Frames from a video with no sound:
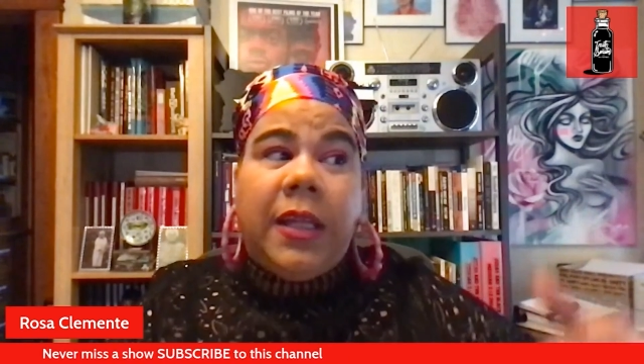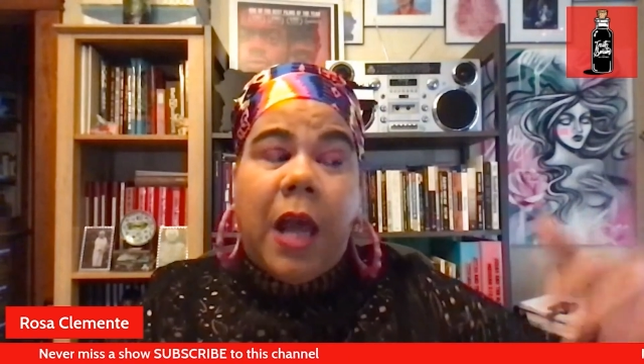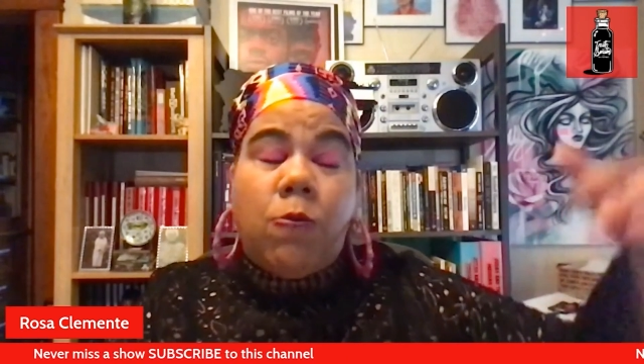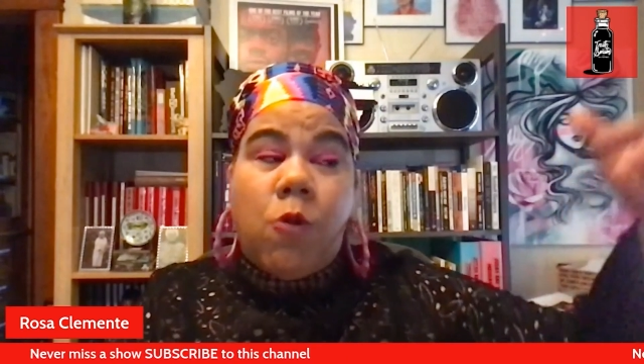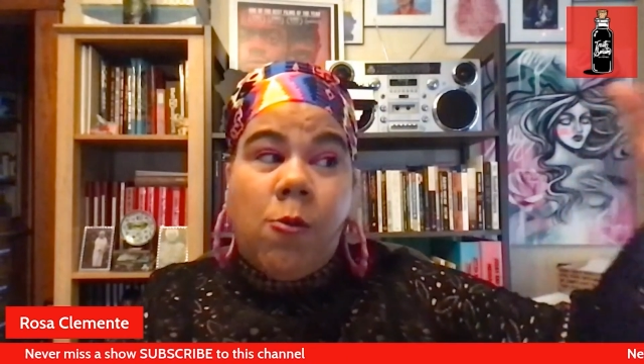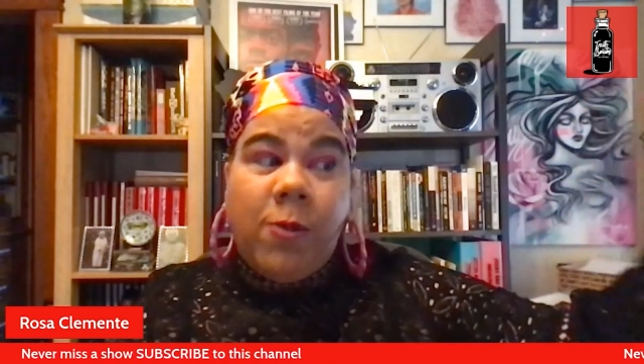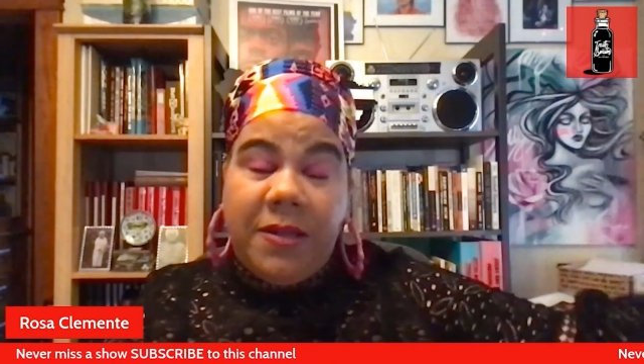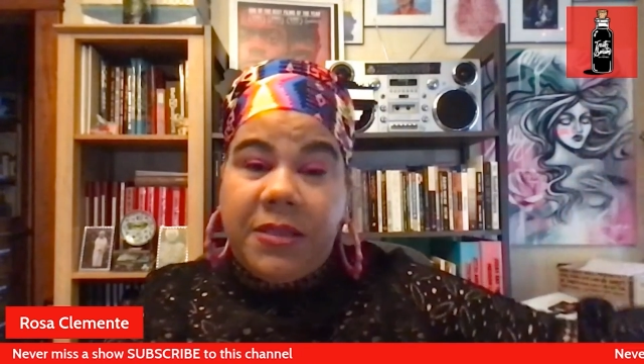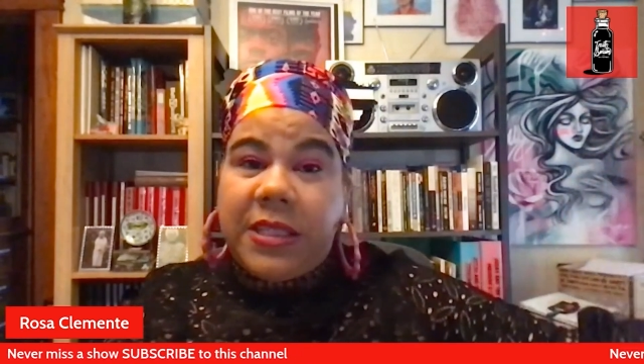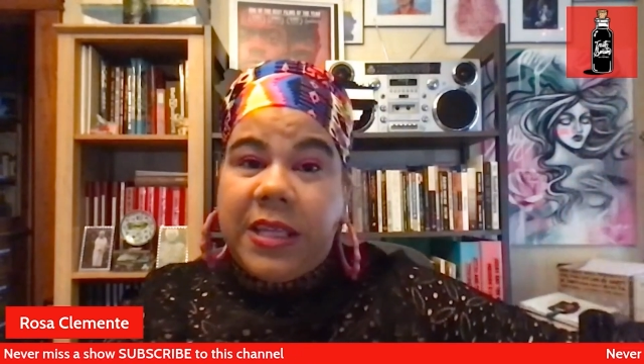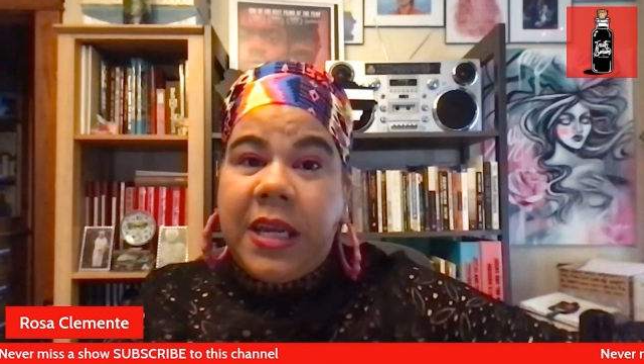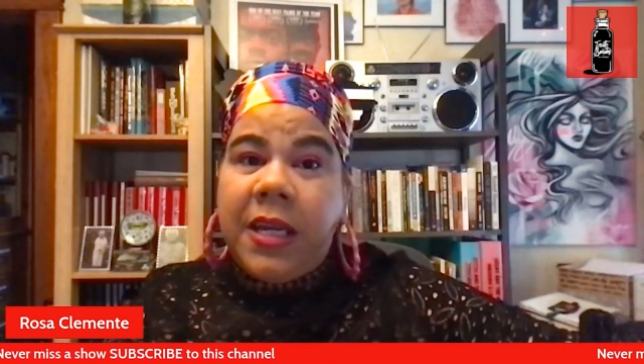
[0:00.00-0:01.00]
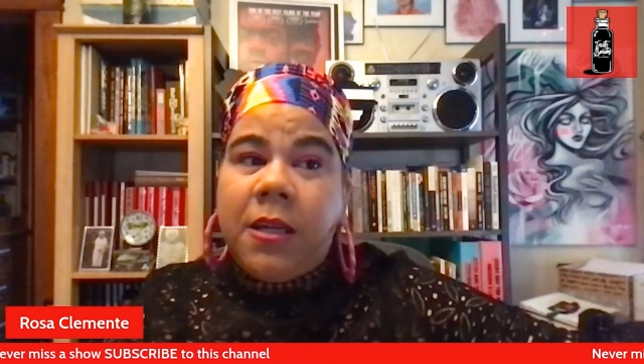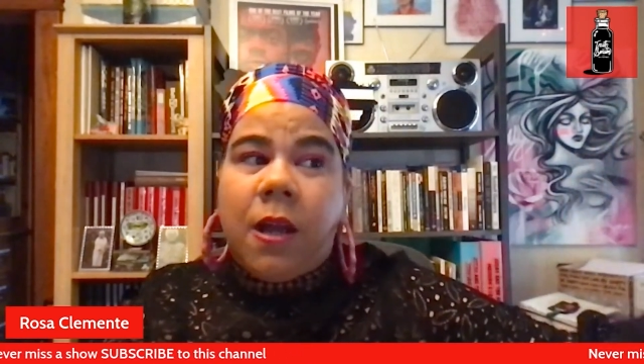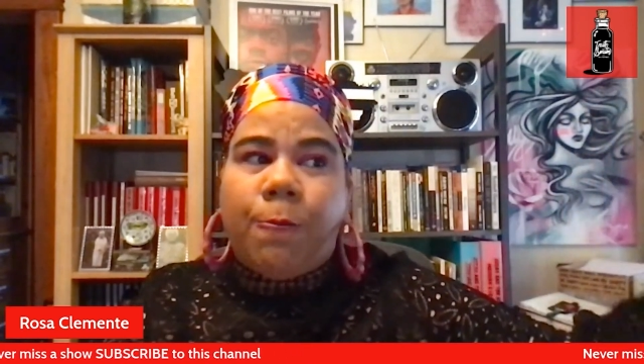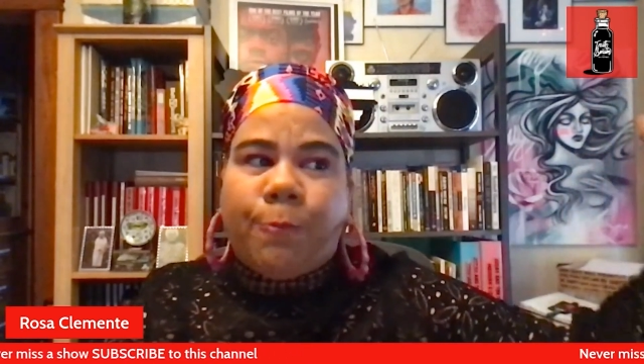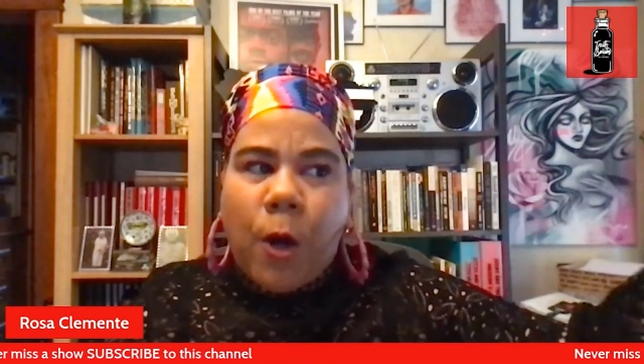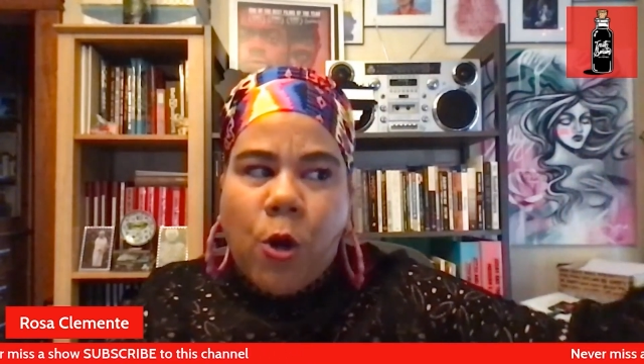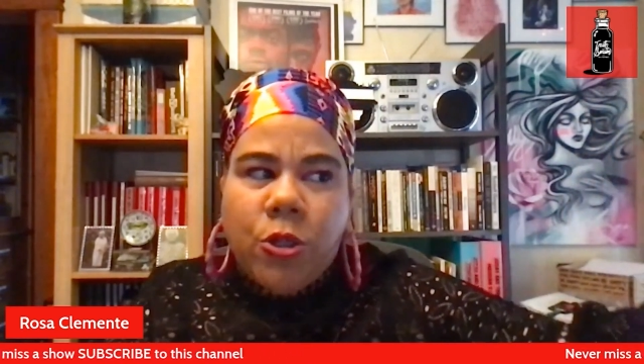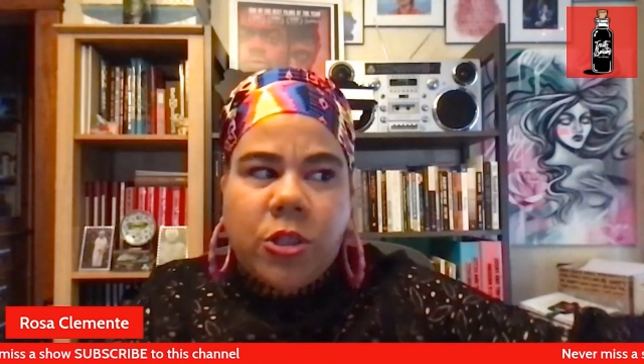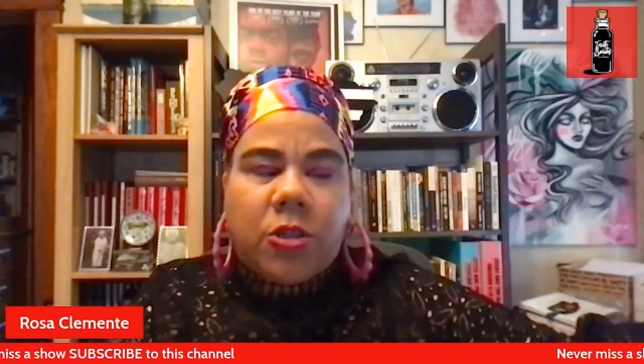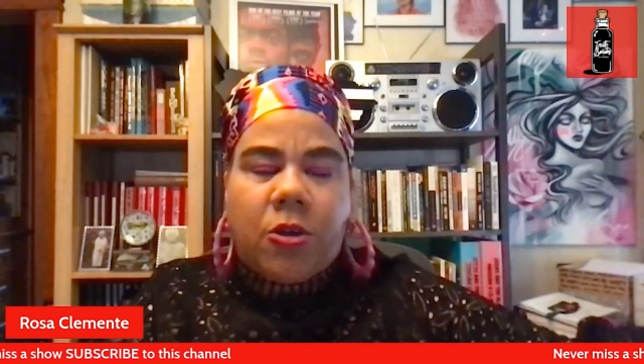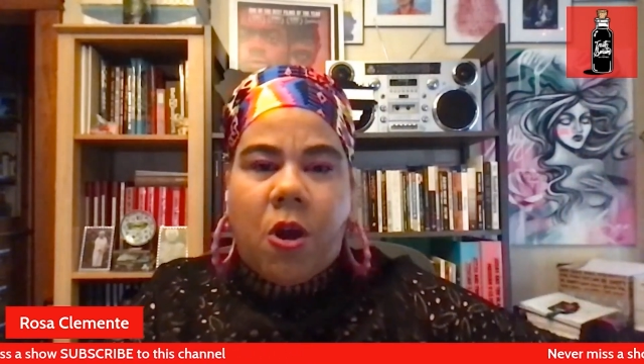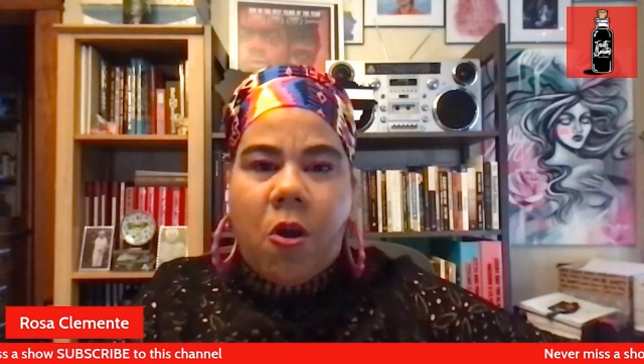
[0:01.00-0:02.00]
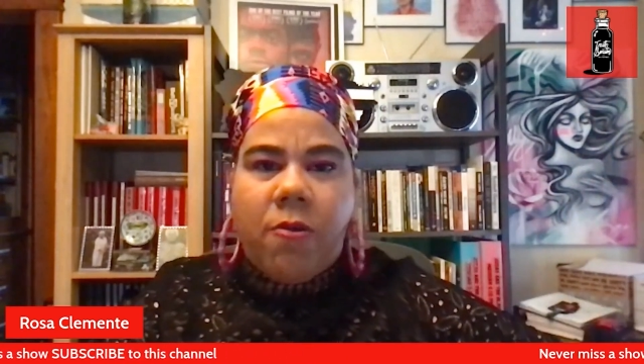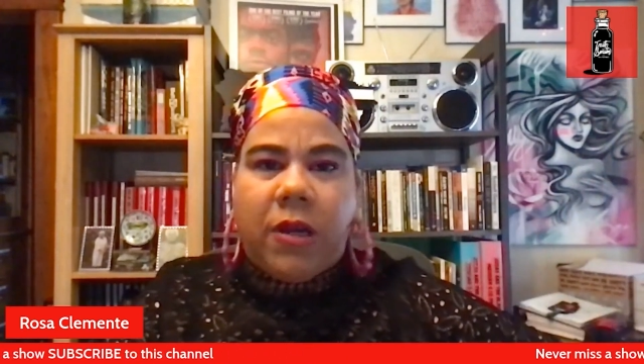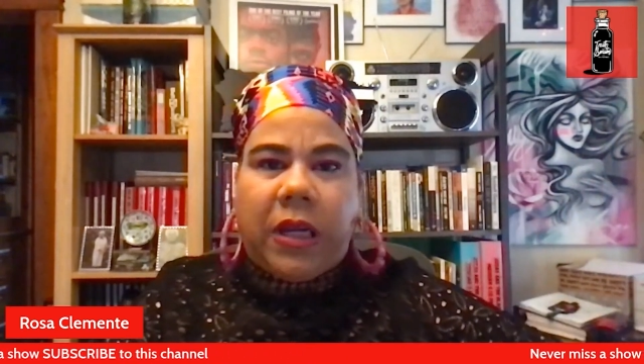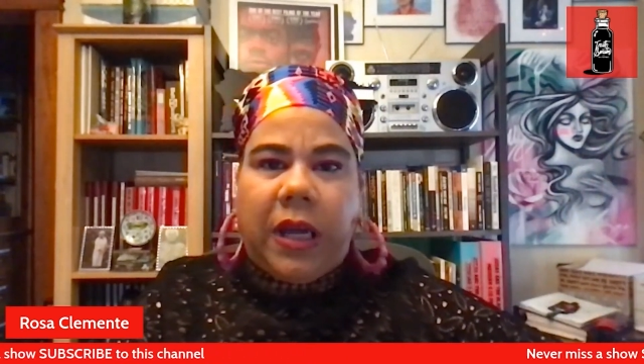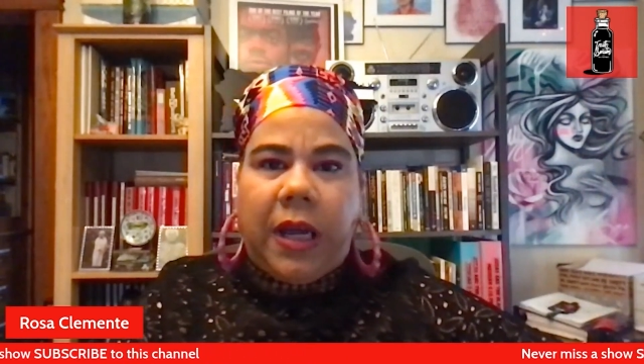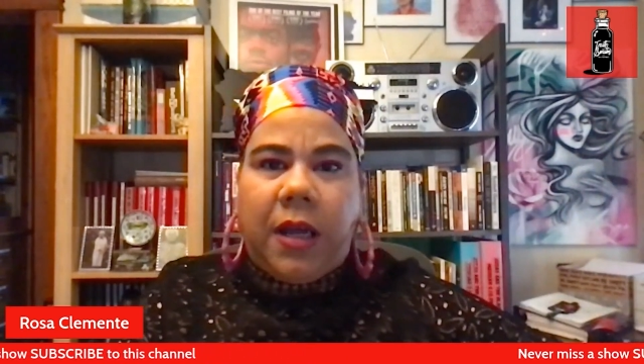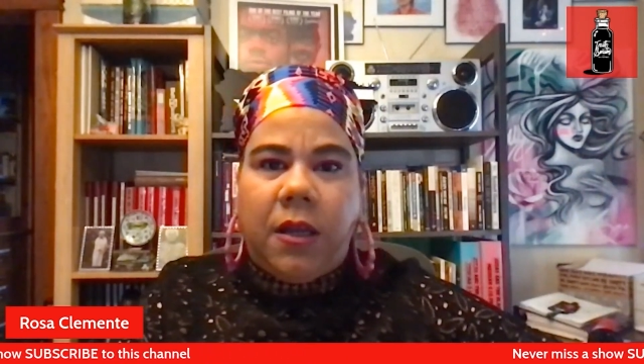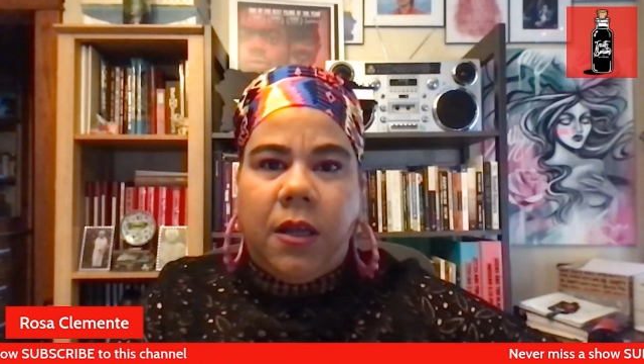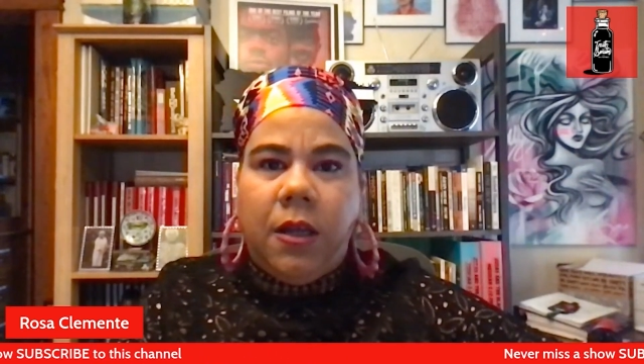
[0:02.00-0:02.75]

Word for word: that what we've seen post the hurricane